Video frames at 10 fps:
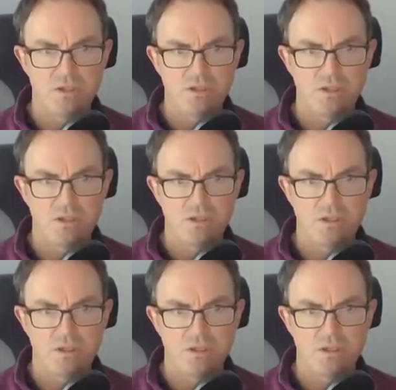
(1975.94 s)

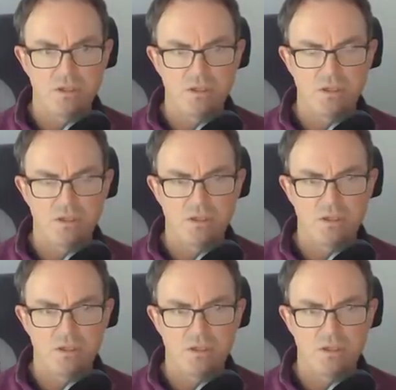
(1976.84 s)
Nobody speaks.